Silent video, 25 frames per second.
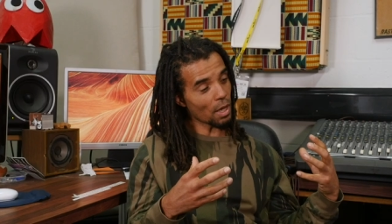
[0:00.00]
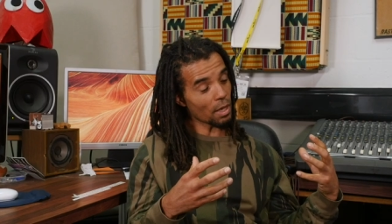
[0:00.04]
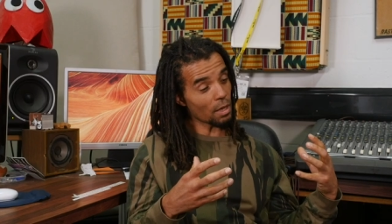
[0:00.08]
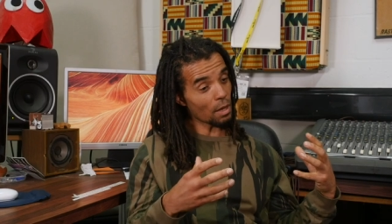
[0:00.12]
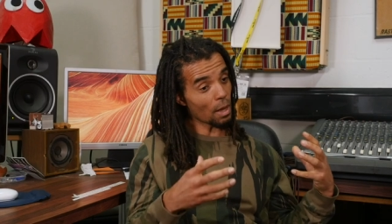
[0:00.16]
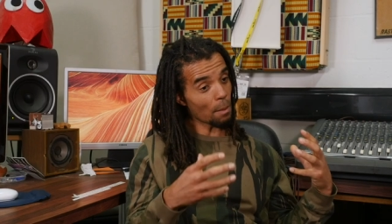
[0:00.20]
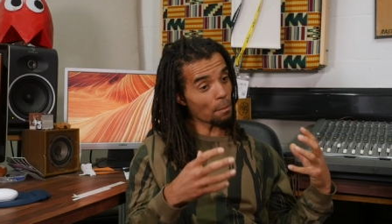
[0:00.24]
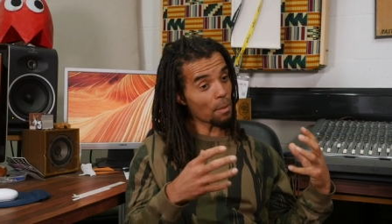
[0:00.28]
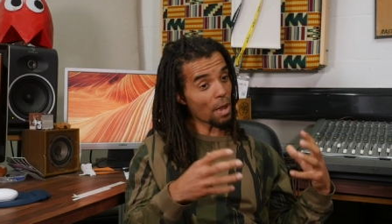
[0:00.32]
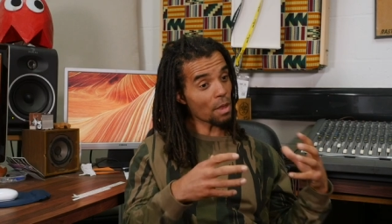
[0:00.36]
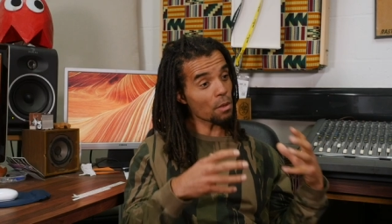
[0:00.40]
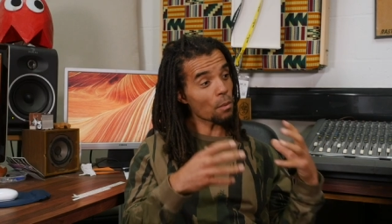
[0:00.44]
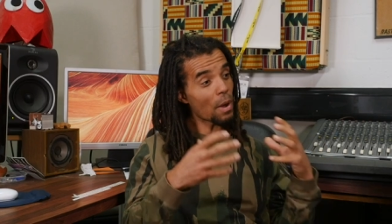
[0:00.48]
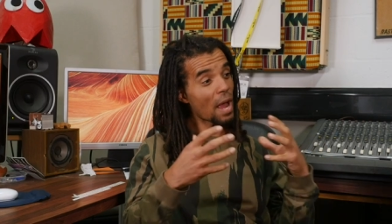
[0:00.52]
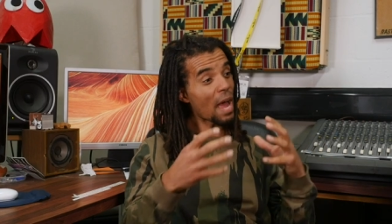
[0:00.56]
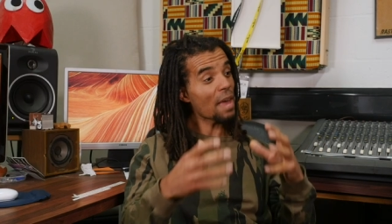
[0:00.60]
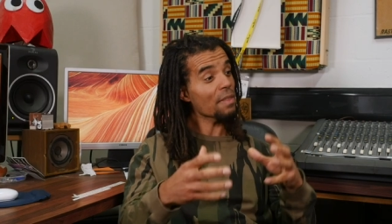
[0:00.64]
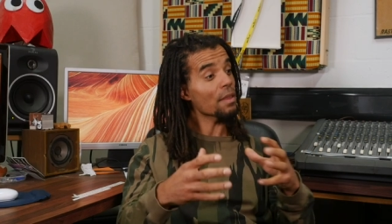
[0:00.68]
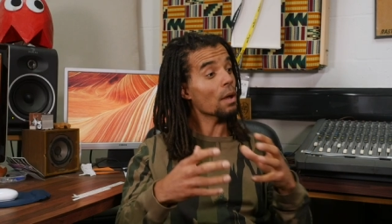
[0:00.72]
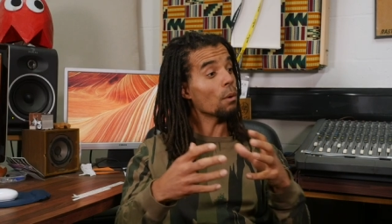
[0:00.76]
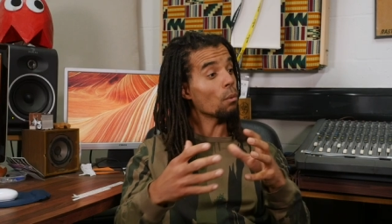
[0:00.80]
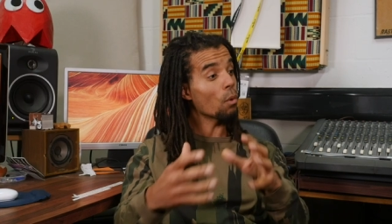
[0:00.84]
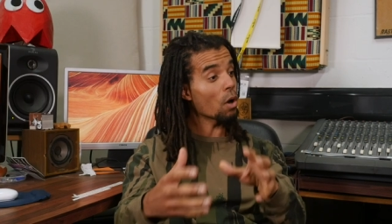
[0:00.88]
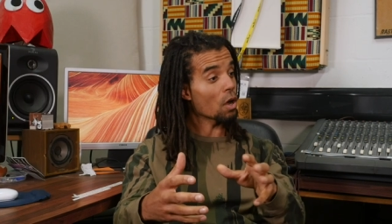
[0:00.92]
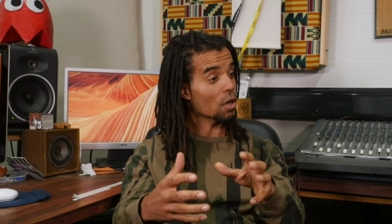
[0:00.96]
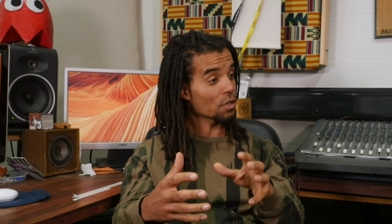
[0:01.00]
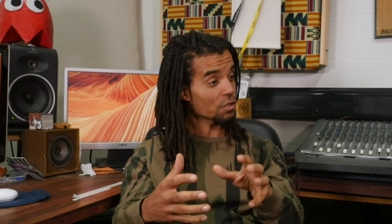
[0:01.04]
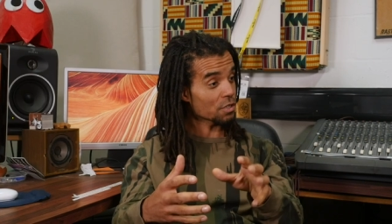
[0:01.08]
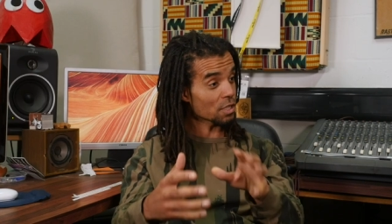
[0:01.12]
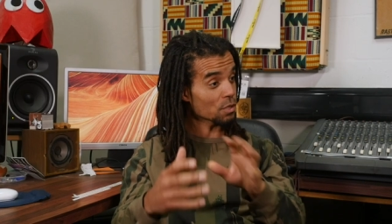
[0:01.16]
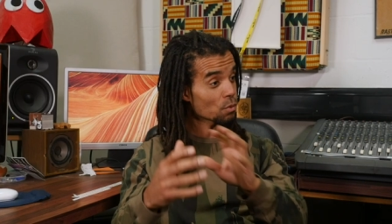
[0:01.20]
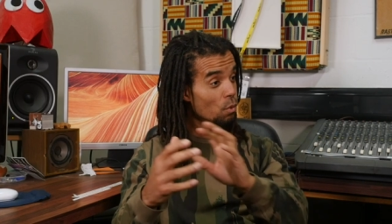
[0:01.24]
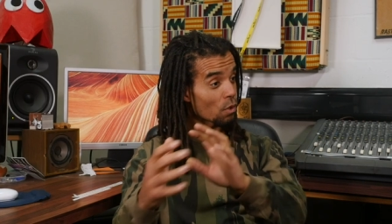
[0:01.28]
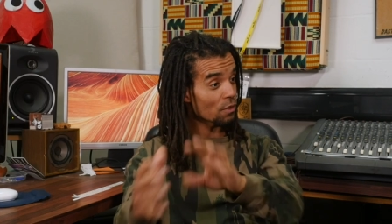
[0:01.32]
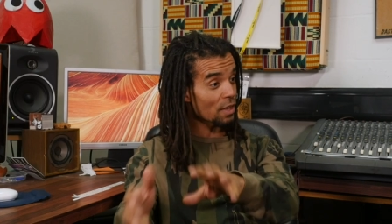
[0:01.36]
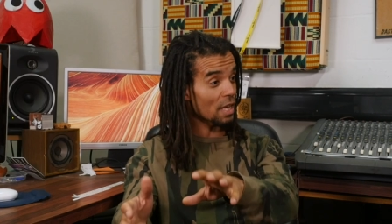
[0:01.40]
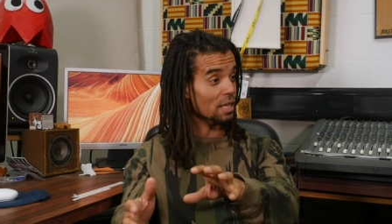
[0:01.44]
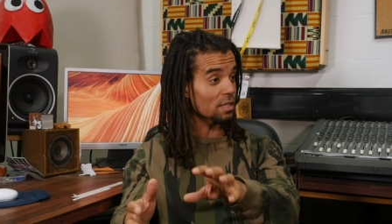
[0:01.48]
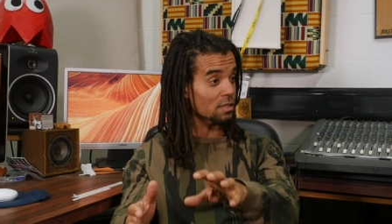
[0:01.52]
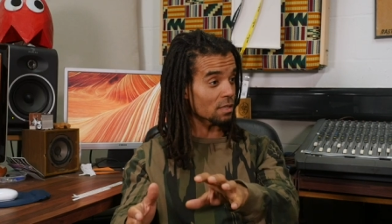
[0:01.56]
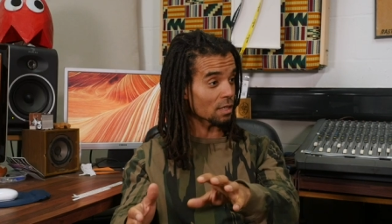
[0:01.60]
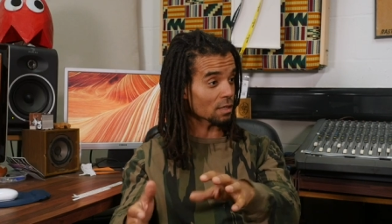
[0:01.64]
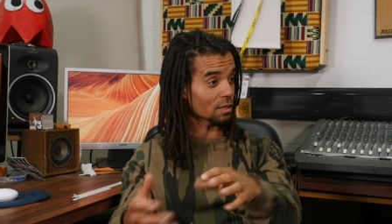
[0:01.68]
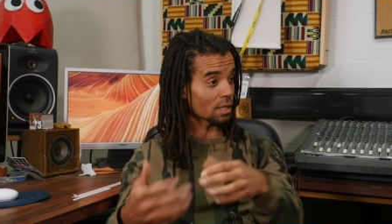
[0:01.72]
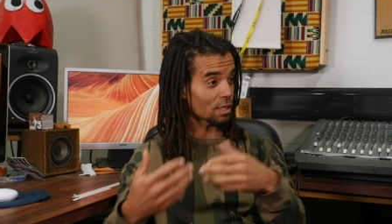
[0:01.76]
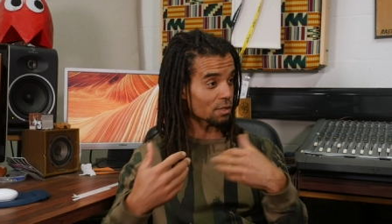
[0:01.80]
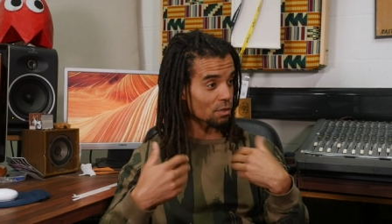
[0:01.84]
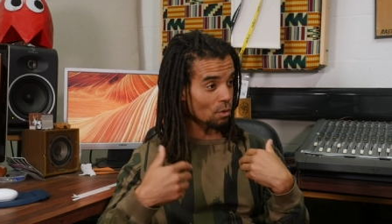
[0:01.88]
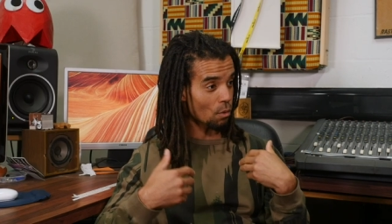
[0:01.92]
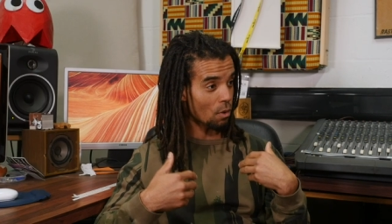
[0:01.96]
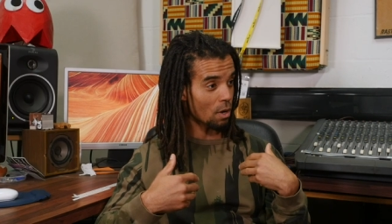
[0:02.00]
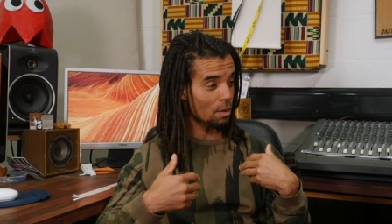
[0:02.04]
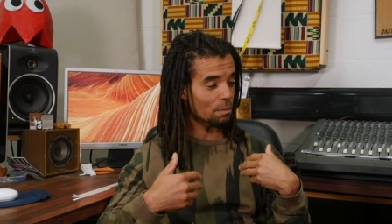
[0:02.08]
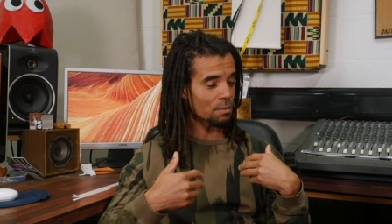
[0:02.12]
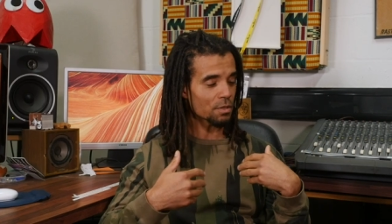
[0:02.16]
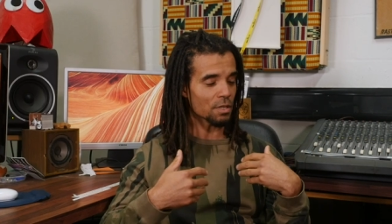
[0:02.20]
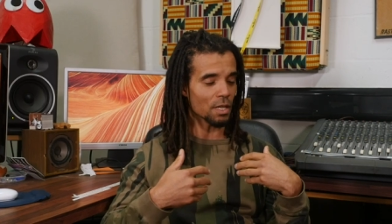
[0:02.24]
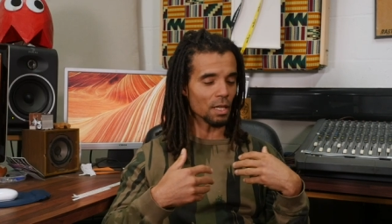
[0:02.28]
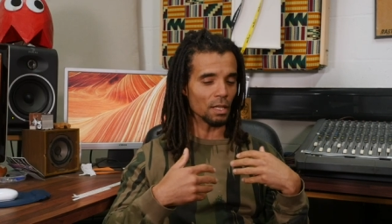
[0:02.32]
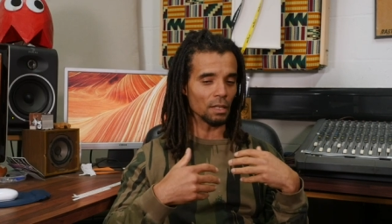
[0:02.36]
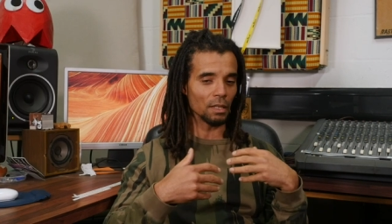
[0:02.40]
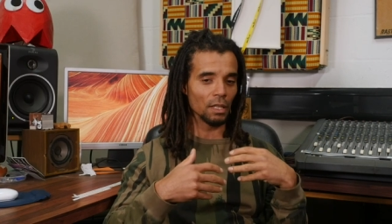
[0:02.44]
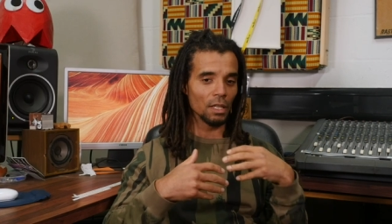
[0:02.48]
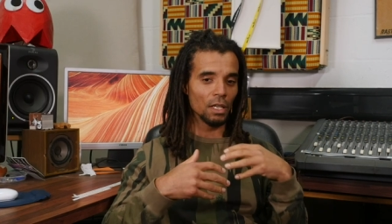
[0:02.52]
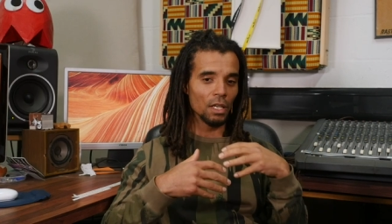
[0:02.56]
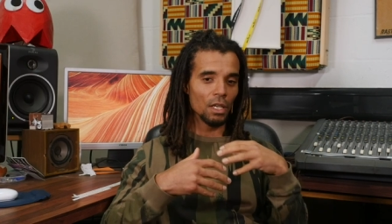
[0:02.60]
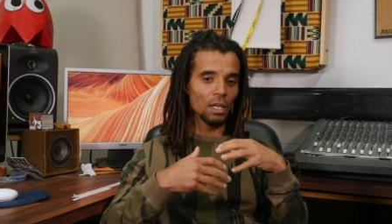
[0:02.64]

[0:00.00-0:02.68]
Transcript: and, and by the way, at their worst is what they said, that's not what I'm saying